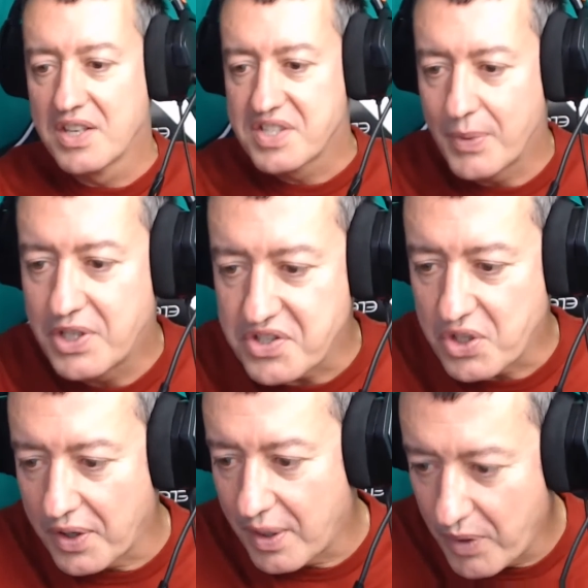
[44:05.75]
So we've
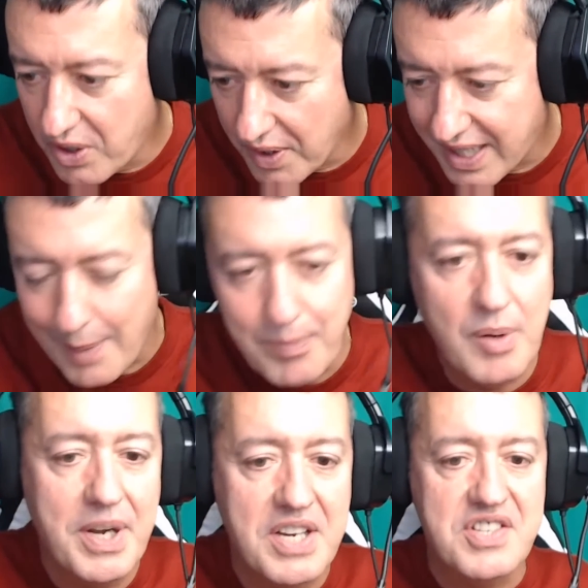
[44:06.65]
got a couple
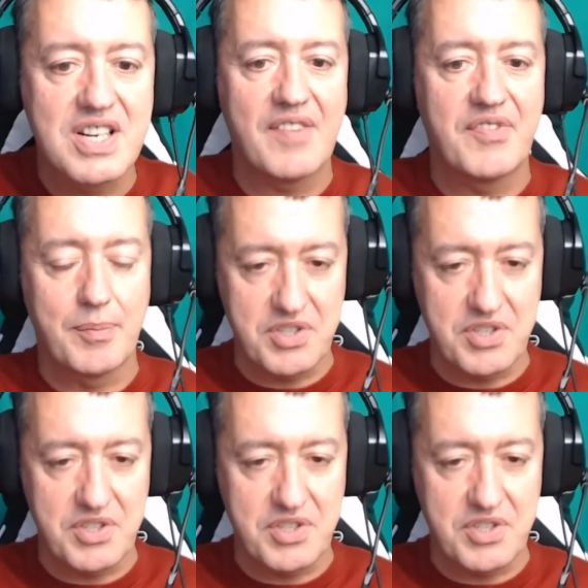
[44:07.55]
of minutes left.